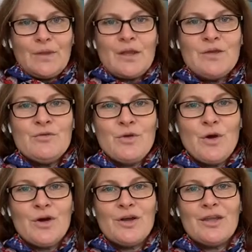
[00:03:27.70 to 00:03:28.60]
You've
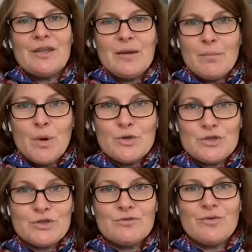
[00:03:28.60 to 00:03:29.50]
got the
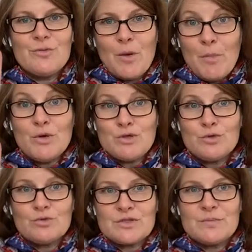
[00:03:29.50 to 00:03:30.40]

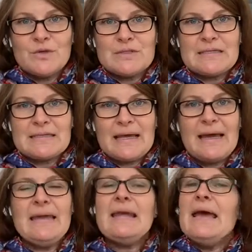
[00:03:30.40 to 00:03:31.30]
emotional response to
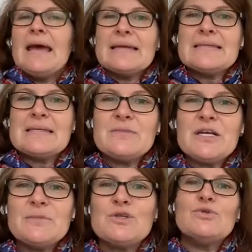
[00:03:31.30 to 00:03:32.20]
that. And
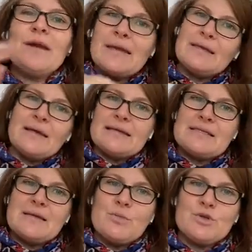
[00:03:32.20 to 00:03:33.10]
sometimes you'll recognize
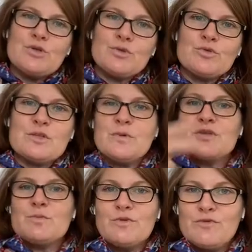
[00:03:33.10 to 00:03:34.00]
the emotional
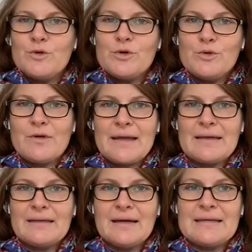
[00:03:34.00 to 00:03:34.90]
response before you'll
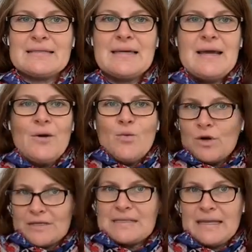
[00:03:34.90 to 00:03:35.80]
recognize
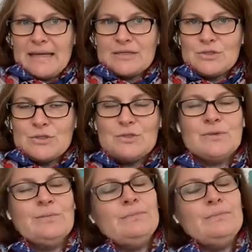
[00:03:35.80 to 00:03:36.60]
what it's connected to.